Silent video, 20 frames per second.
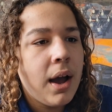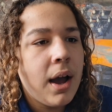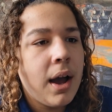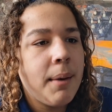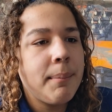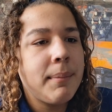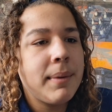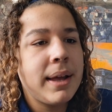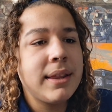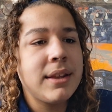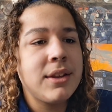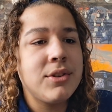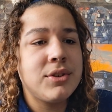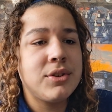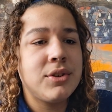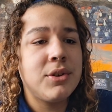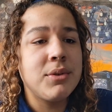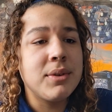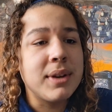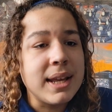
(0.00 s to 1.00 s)
And
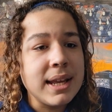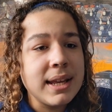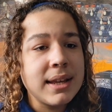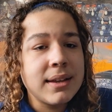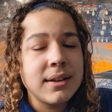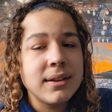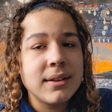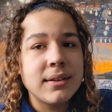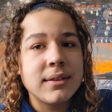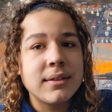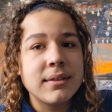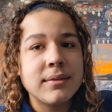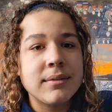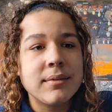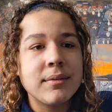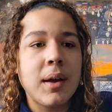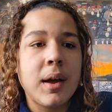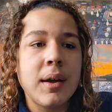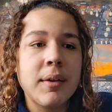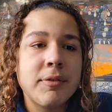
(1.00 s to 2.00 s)
these unique
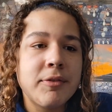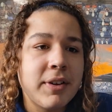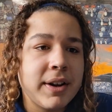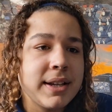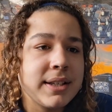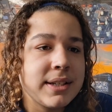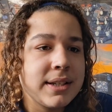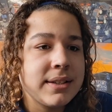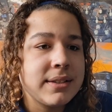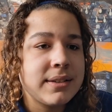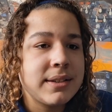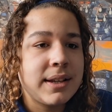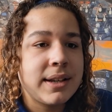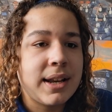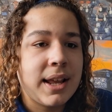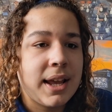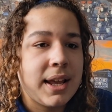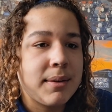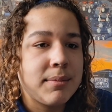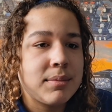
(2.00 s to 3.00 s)
phrases
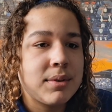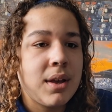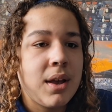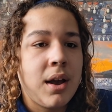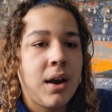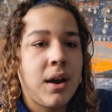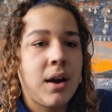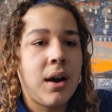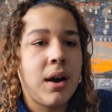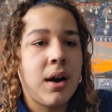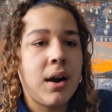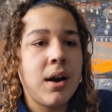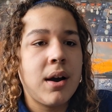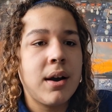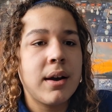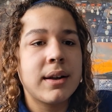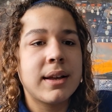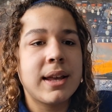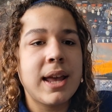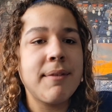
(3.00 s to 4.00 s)
and names
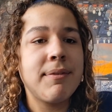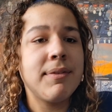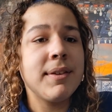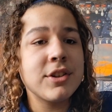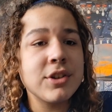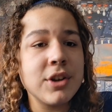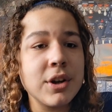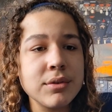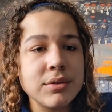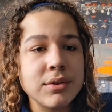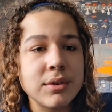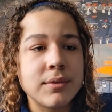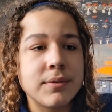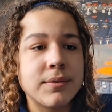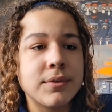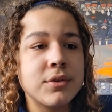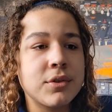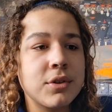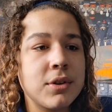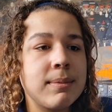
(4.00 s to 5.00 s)
are carefully chosen
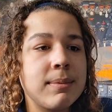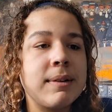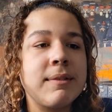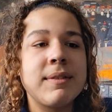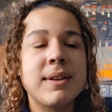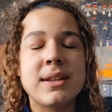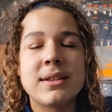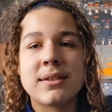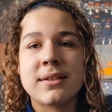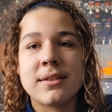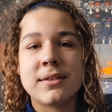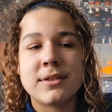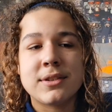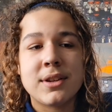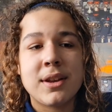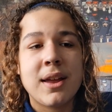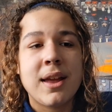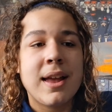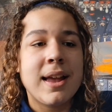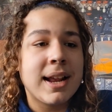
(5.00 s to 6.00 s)
for two main
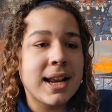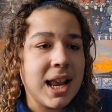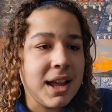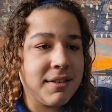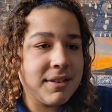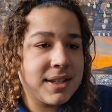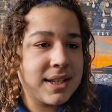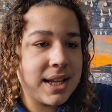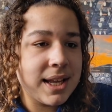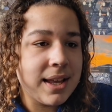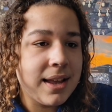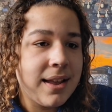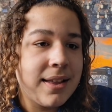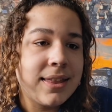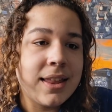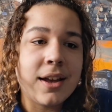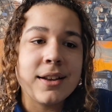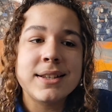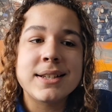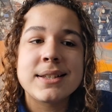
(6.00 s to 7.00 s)
reasons. Clarity,
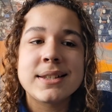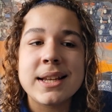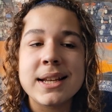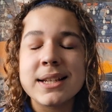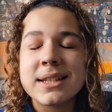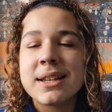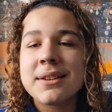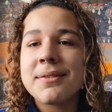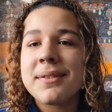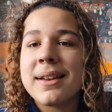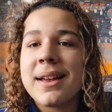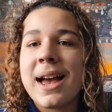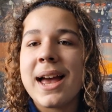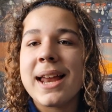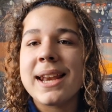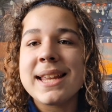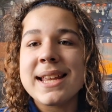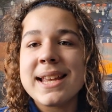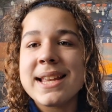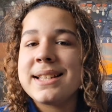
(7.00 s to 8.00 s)
they are distinctive
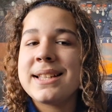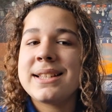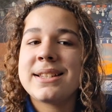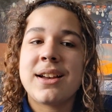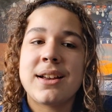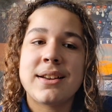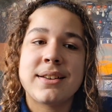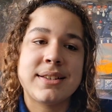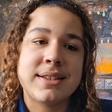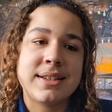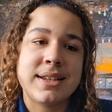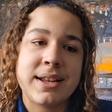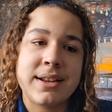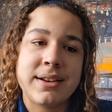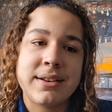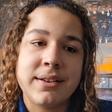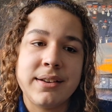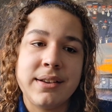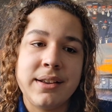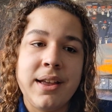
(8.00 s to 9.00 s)
and easy to
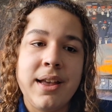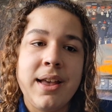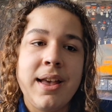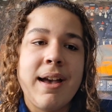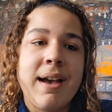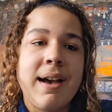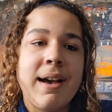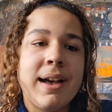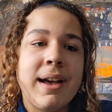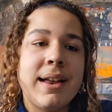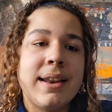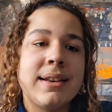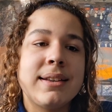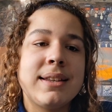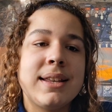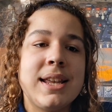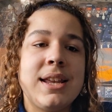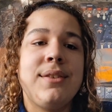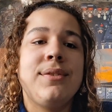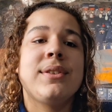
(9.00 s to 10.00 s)
understand.
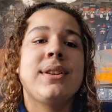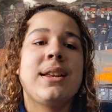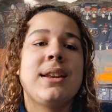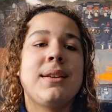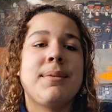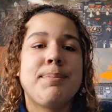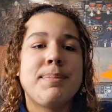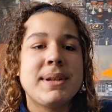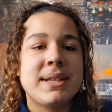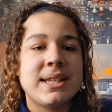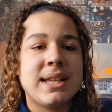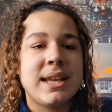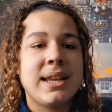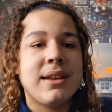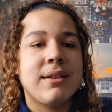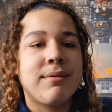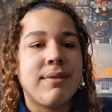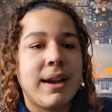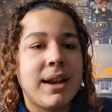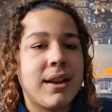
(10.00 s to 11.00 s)
And even in a
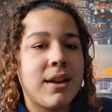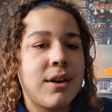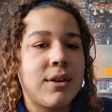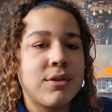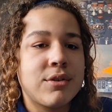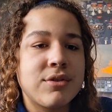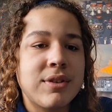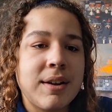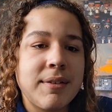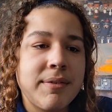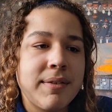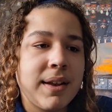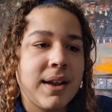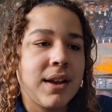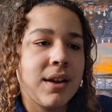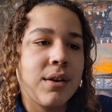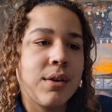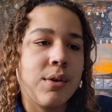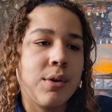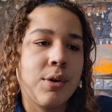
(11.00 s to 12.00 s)
busy radio
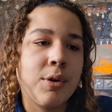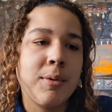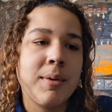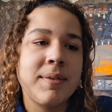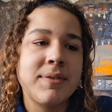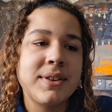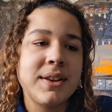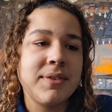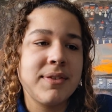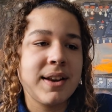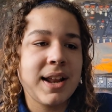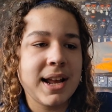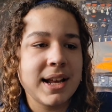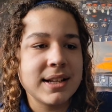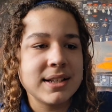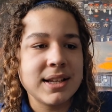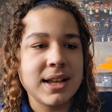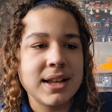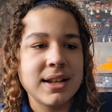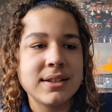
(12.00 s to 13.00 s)
traffic or with different
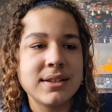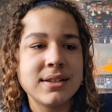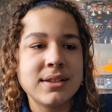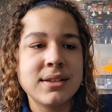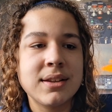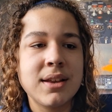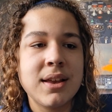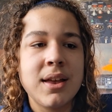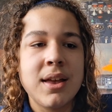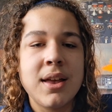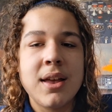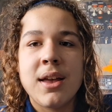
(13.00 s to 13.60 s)
accents,